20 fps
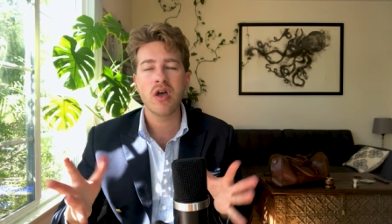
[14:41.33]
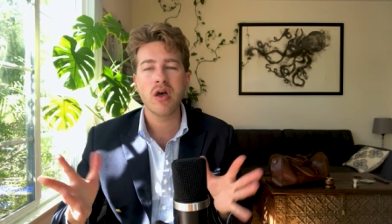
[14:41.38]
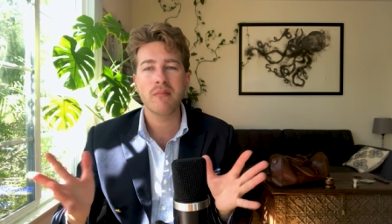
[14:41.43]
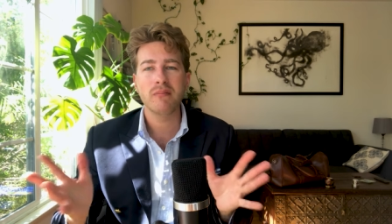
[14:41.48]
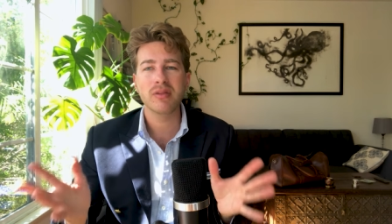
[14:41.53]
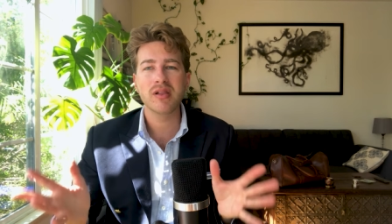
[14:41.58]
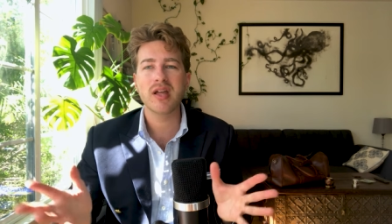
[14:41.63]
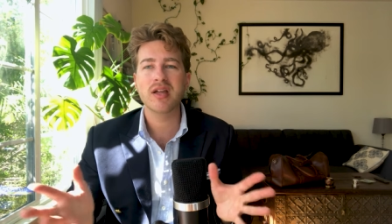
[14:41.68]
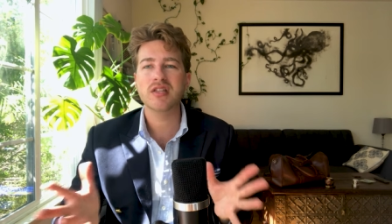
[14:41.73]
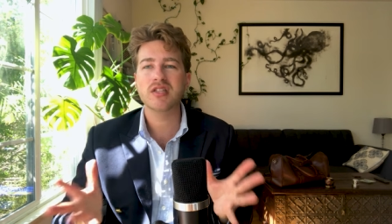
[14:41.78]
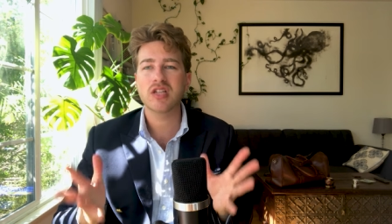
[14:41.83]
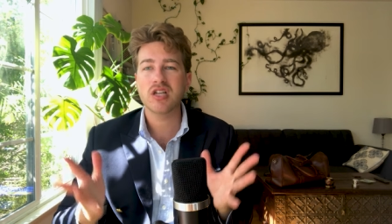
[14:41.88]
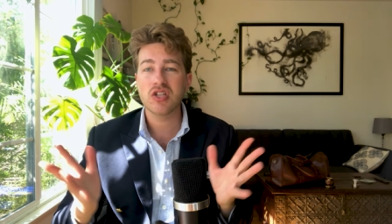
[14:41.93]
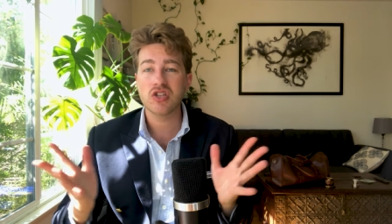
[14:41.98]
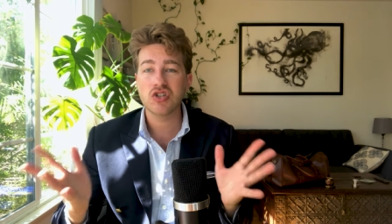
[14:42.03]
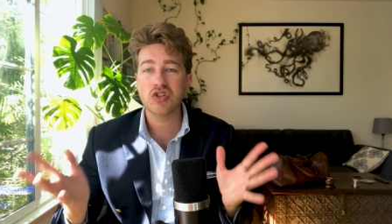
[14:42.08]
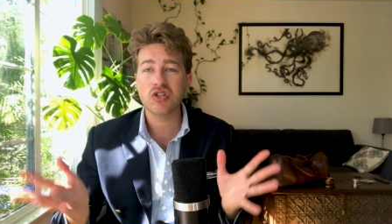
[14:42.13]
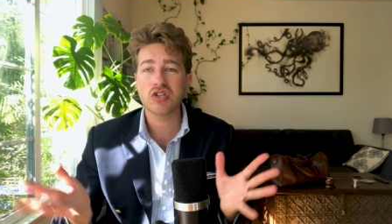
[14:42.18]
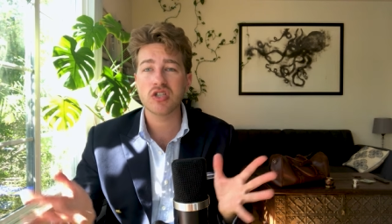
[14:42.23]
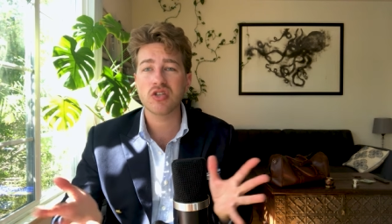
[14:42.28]
blend in
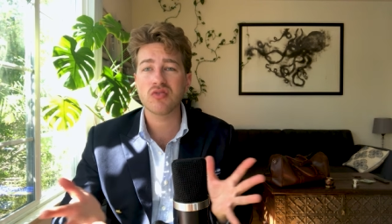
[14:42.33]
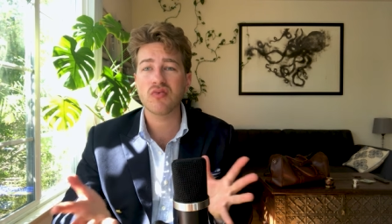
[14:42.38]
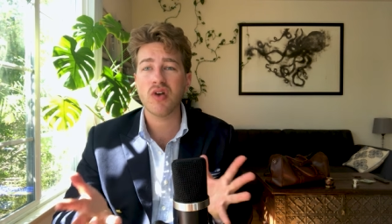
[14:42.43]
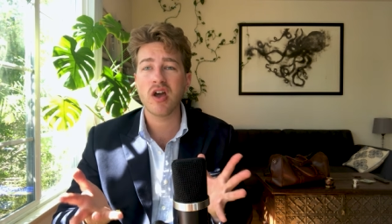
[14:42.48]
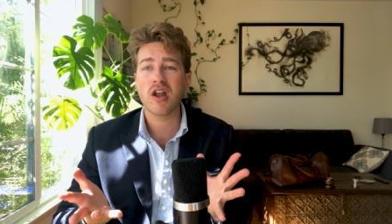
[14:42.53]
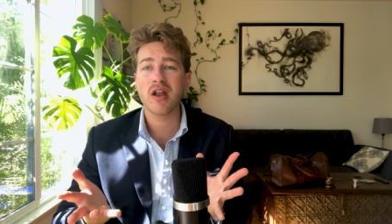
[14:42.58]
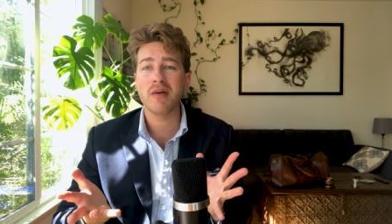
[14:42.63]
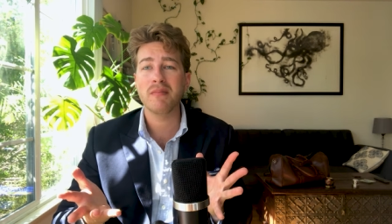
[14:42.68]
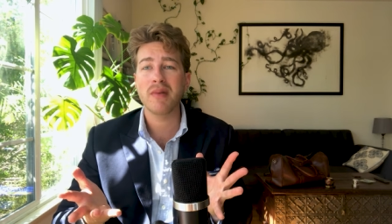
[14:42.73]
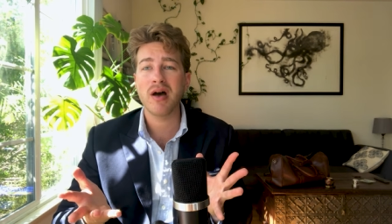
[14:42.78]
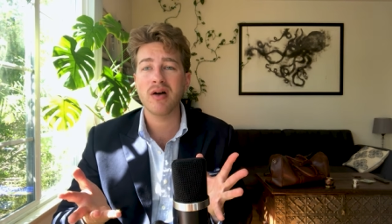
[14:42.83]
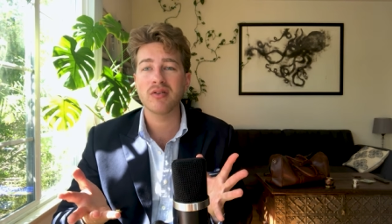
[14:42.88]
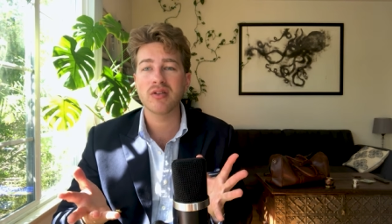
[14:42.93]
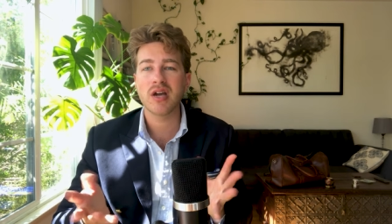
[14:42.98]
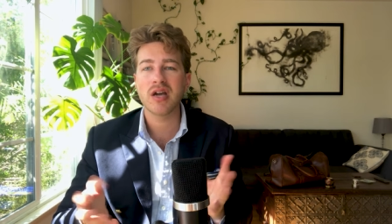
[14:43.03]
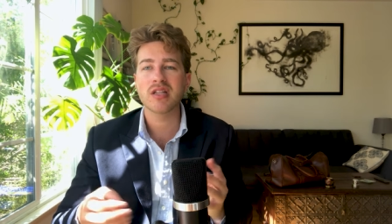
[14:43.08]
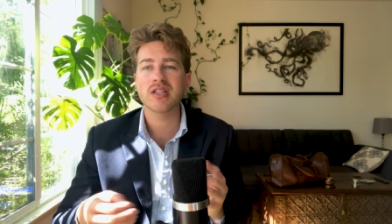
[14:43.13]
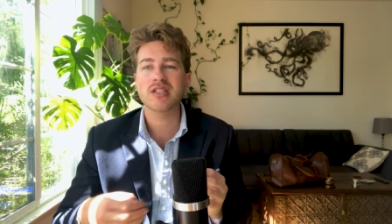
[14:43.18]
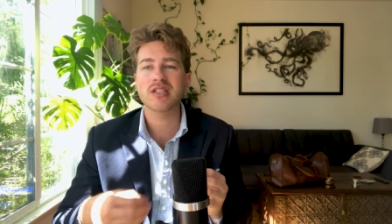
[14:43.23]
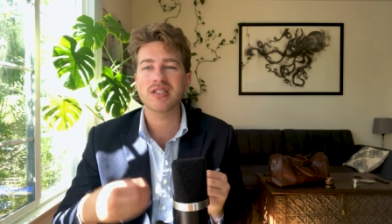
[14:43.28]
just the right amount
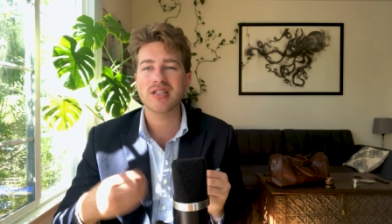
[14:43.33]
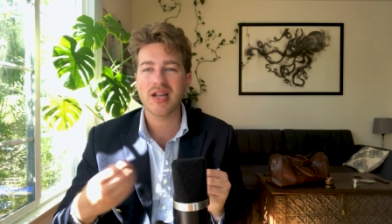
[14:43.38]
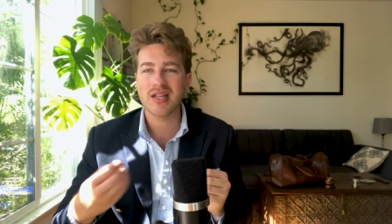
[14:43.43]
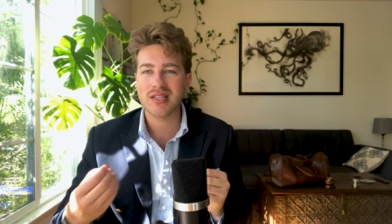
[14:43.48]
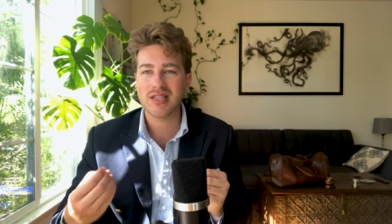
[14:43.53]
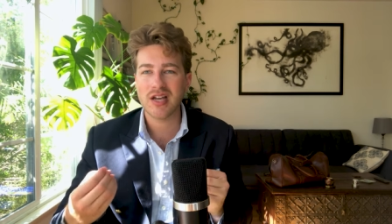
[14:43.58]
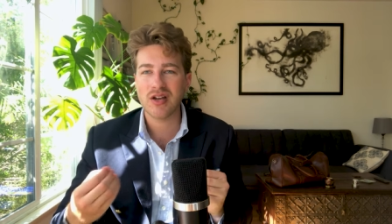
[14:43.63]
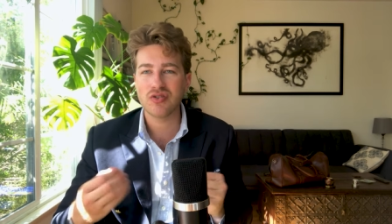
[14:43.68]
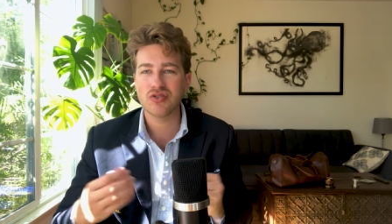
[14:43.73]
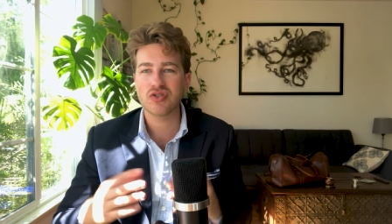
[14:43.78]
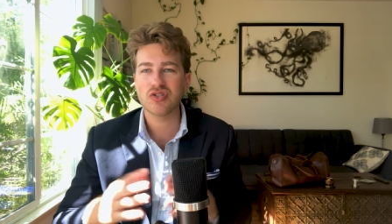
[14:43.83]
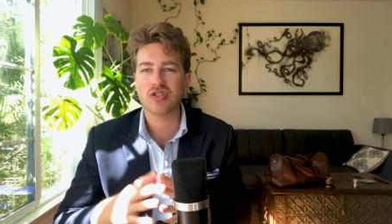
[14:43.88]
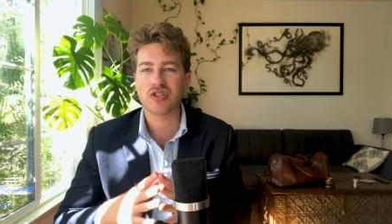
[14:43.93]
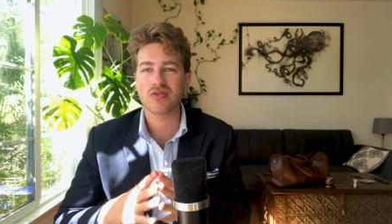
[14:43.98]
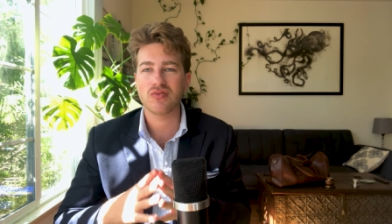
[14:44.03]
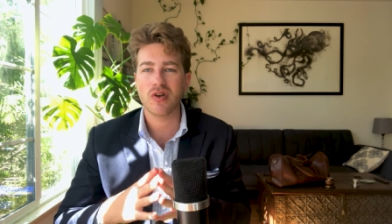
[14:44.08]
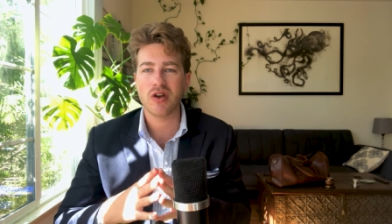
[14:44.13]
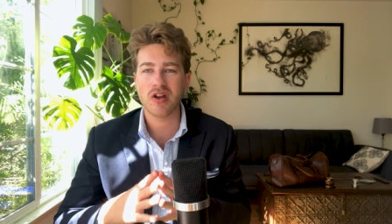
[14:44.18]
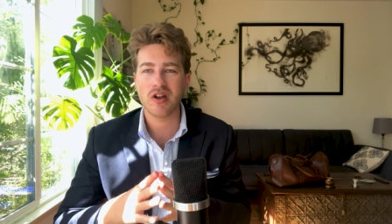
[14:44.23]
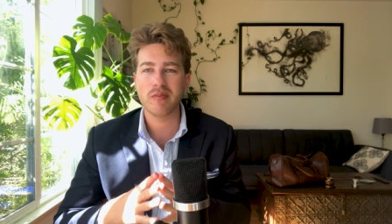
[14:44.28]
and stand out just the
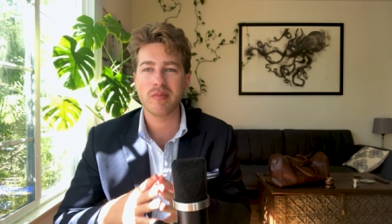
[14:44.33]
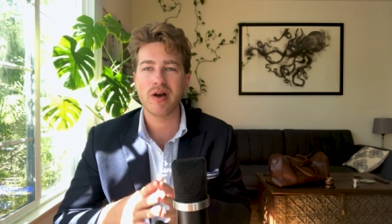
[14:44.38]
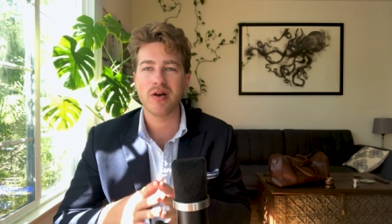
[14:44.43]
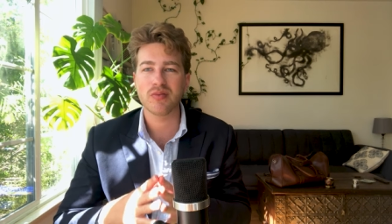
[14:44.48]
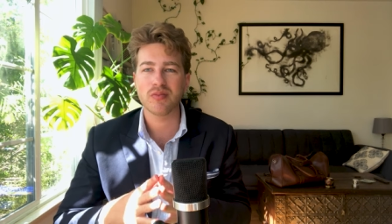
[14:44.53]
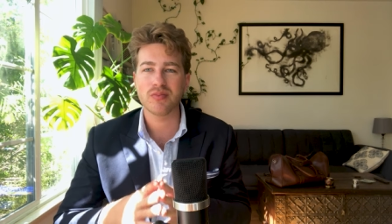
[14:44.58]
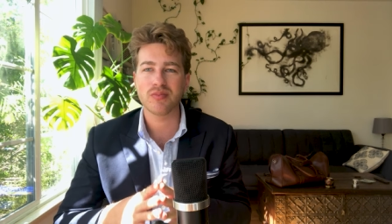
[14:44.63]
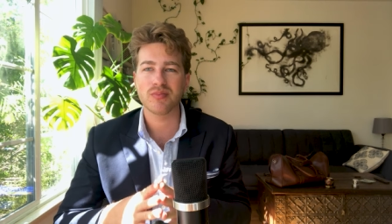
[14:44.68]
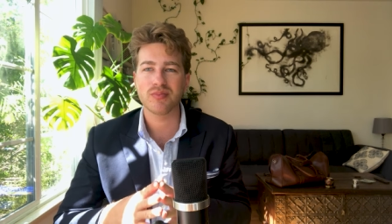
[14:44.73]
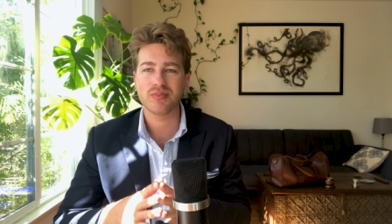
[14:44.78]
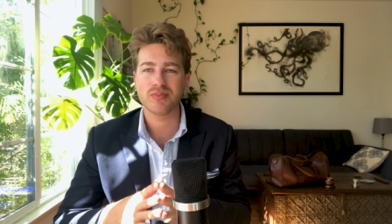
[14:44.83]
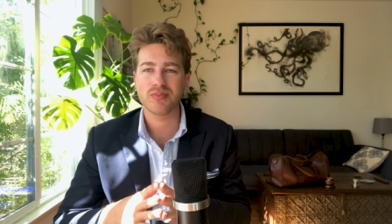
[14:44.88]
right amount.